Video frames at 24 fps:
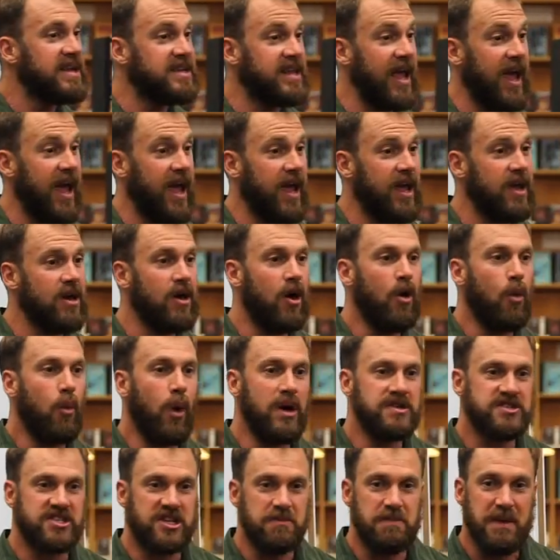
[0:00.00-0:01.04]
day
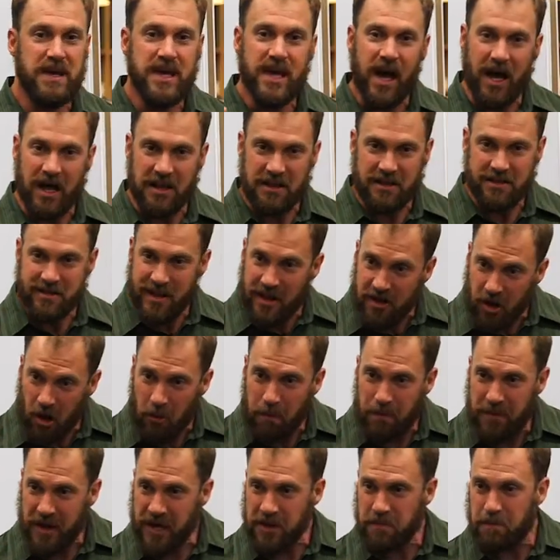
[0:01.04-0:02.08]
was to be a little
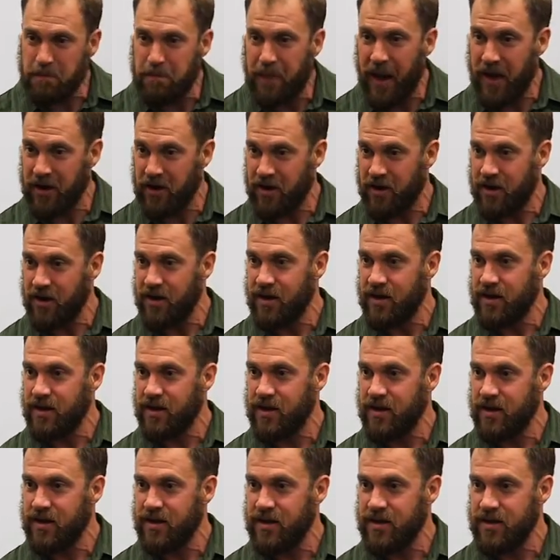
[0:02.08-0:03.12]
bit better
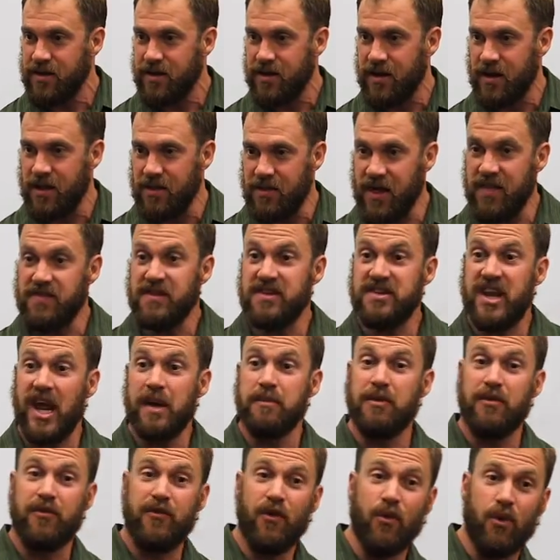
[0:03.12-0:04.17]
than the day
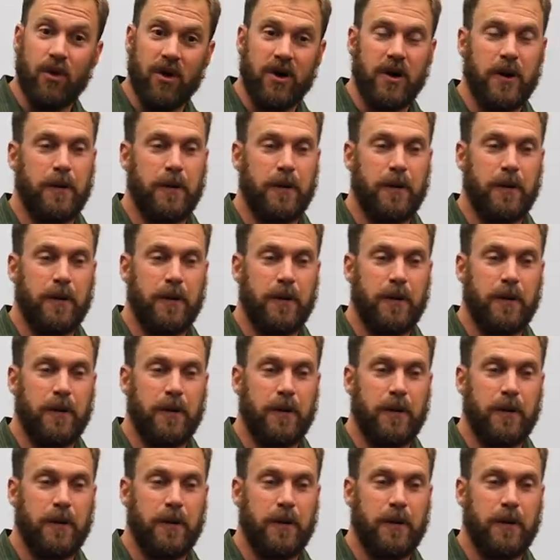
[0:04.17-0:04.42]
before.